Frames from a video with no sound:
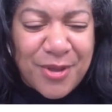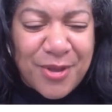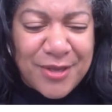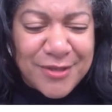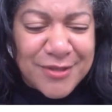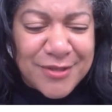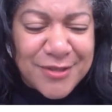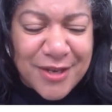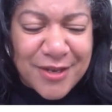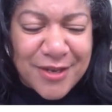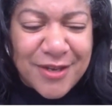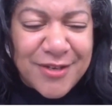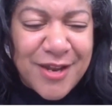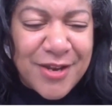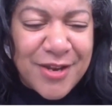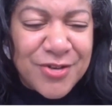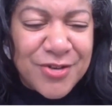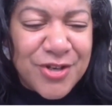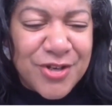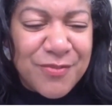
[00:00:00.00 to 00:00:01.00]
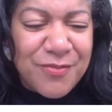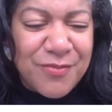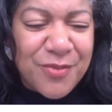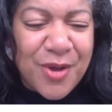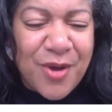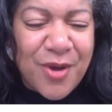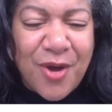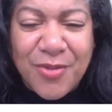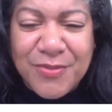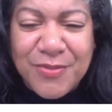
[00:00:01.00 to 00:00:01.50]
piece, a container ship,
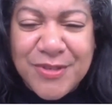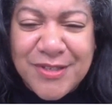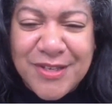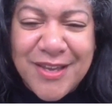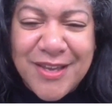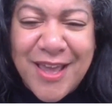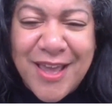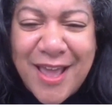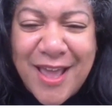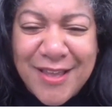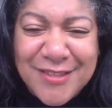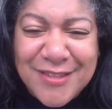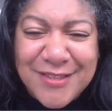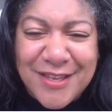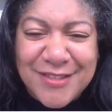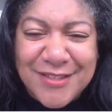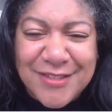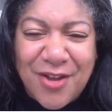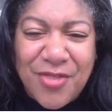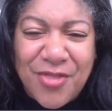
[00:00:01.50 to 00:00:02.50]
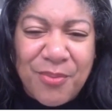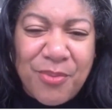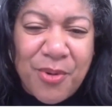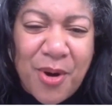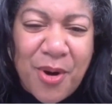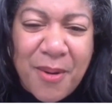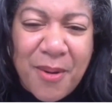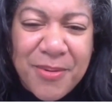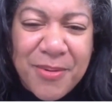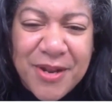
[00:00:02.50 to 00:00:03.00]
we call them sea cans, that's on the
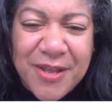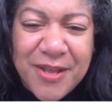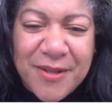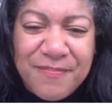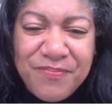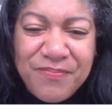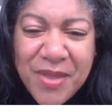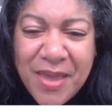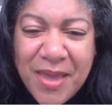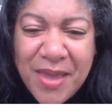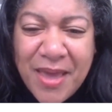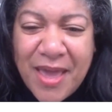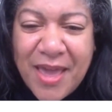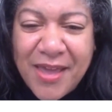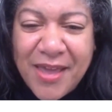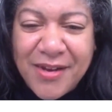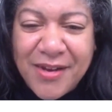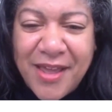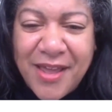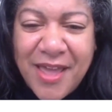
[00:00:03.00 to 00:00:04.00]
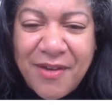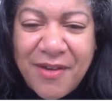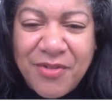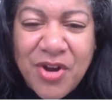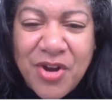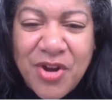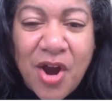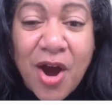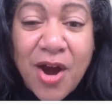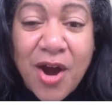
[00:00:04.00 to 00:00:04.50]
property. And I have
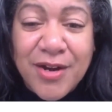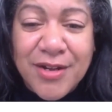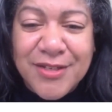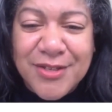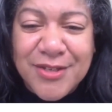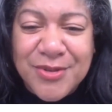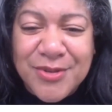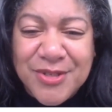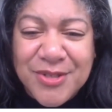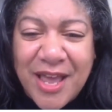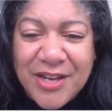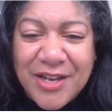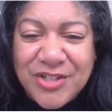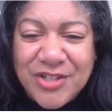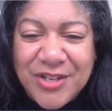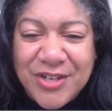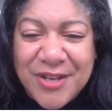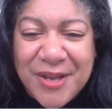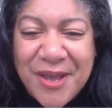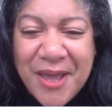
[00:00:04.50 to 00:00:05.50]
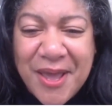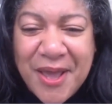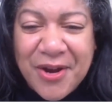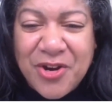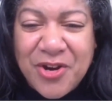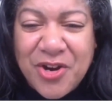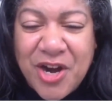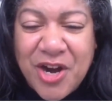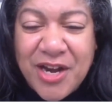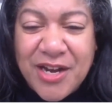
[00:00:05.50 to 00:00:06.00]
an artist who's actually
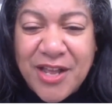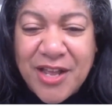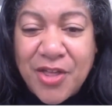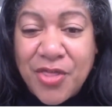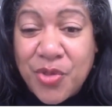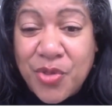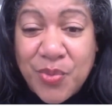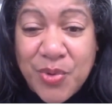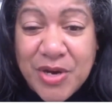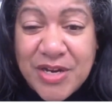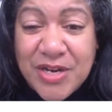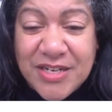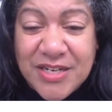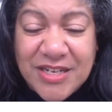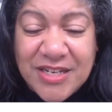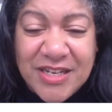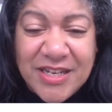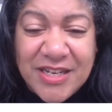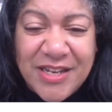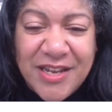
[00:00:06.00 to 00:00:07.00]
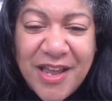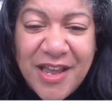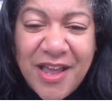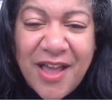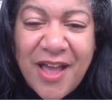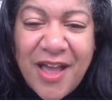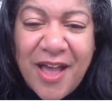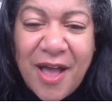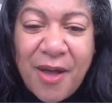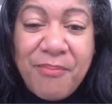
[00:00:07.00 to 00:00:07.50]
creating a 3D
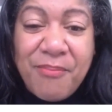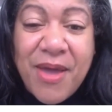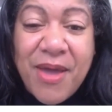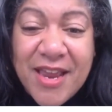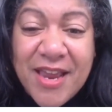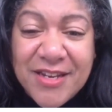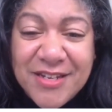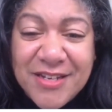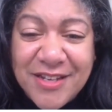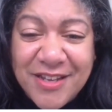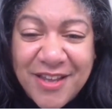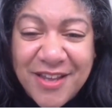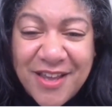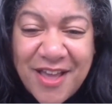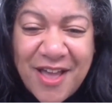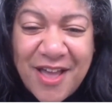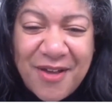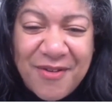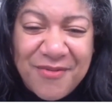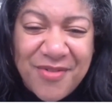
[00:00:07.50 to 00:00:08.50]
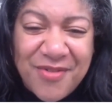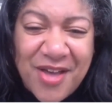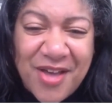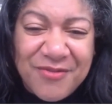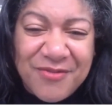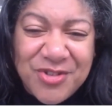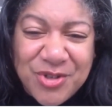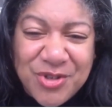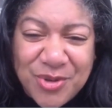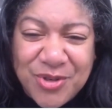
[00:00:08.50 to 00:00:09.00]
painting of
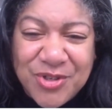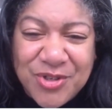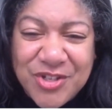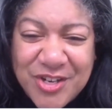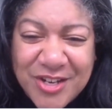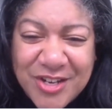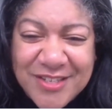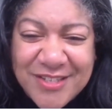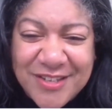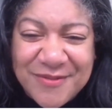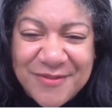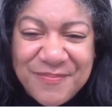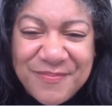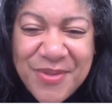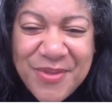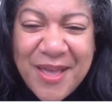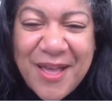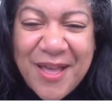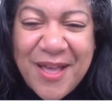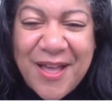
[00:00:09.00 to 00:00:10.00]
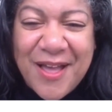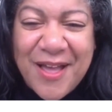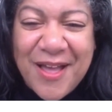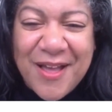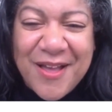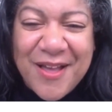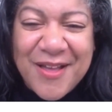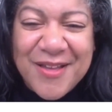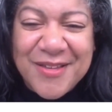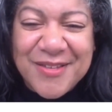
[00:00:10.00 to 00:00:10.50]
George Dixon.
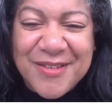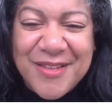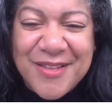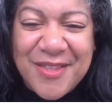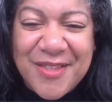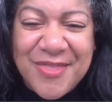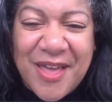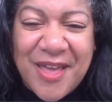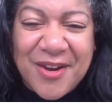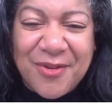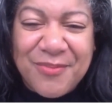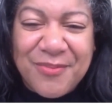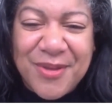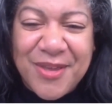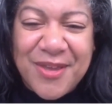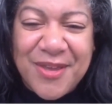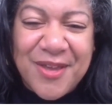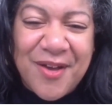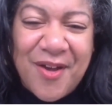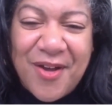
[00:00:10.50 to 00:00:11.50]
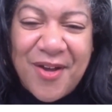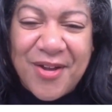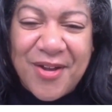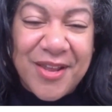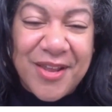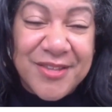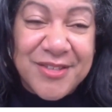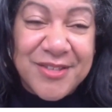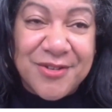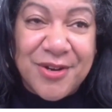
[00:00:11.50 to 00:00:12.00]
That'll be
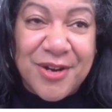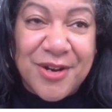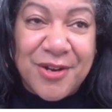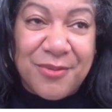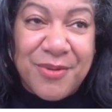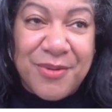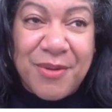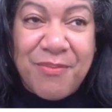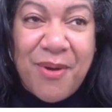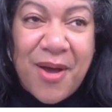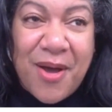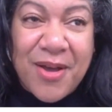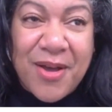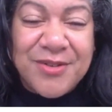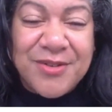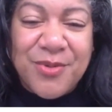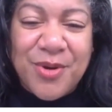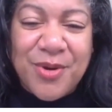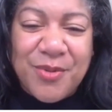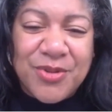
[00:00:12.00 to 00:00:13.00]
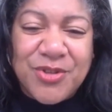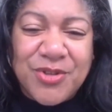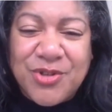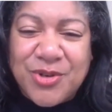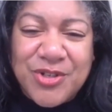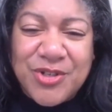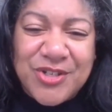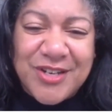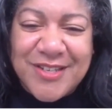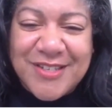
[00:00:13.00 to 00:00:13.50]
it'll be a boxing ring with
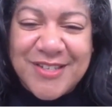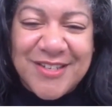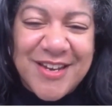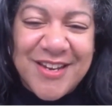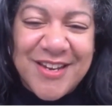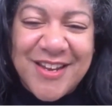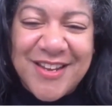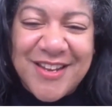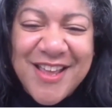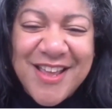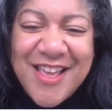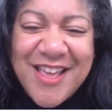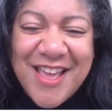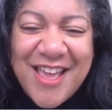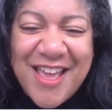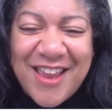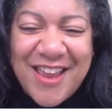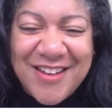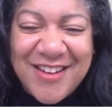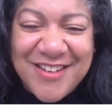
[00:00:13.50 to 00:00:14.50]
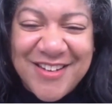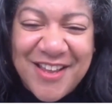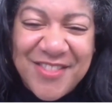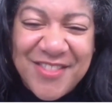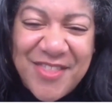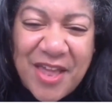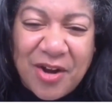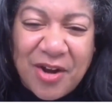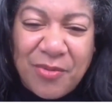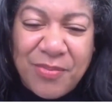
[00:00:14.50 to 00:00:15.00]
George Dixon in it, and
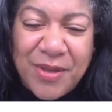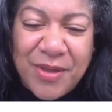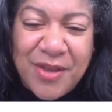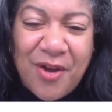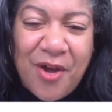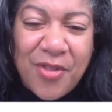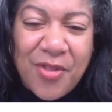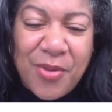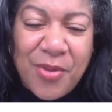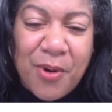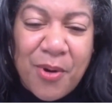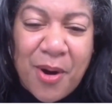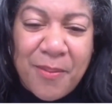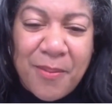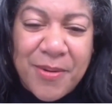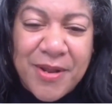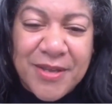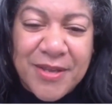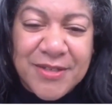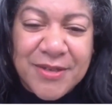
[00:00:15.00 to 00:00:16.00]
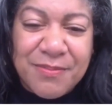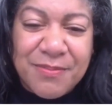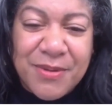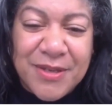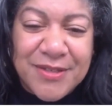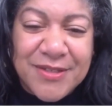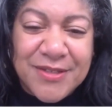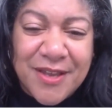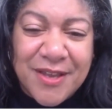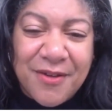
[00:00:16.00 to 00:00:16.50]
that'll be on the property as a
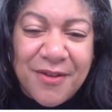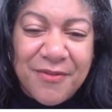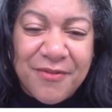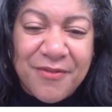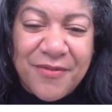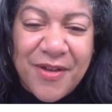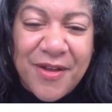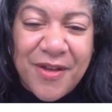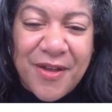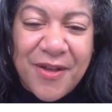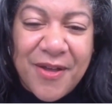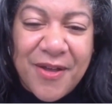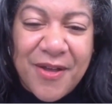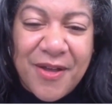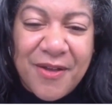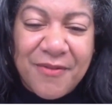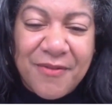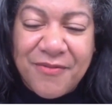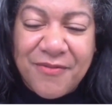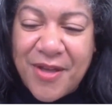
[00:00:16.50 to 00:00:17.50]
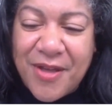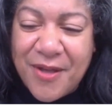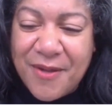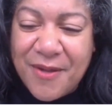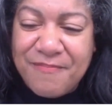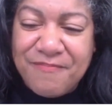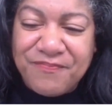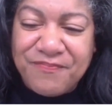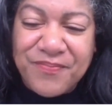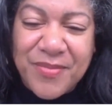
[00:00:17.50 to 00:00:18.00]
piece of
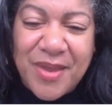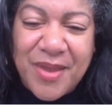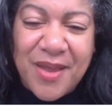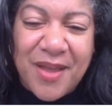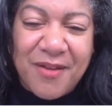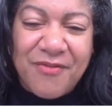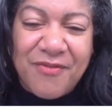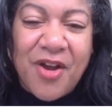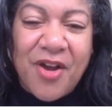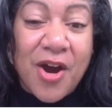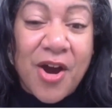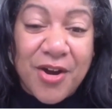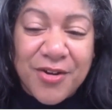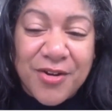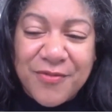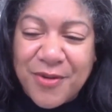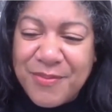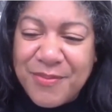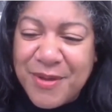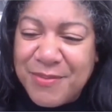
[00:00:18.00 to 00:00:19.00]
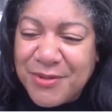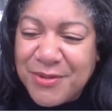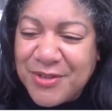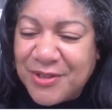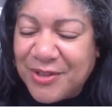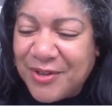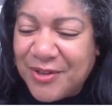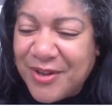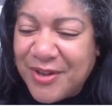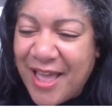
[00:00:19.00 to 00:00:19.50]
art for people
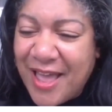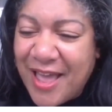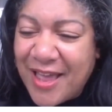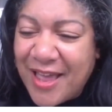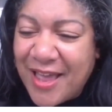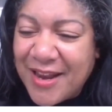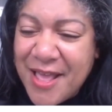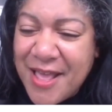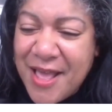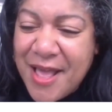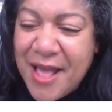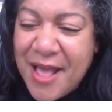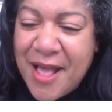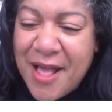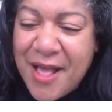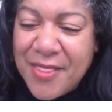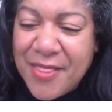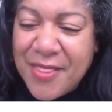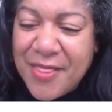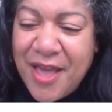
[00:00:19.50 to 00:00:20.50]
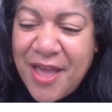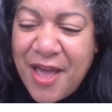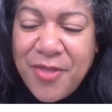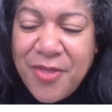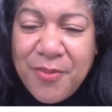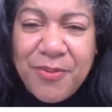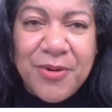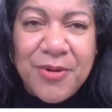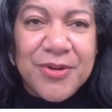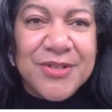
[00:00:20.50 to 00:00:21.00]
to look at. The
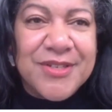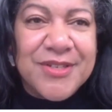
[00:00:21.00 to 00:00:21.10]
other